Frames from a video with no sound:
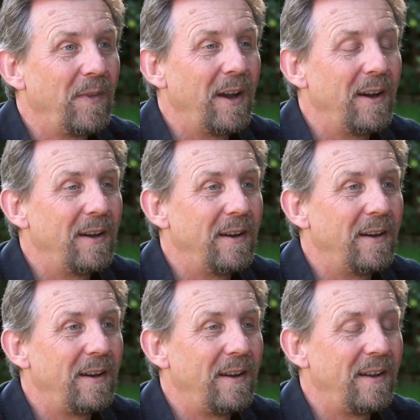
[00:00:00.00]
uh,
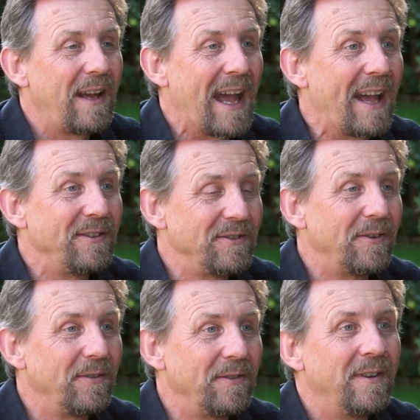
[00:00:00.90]
hands
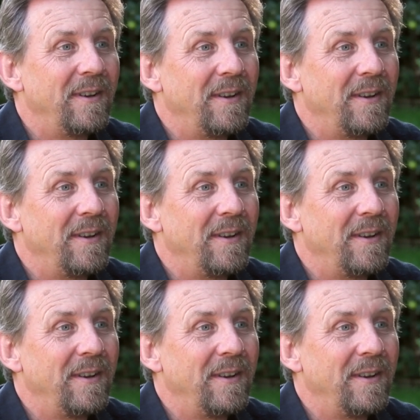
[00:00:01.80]
on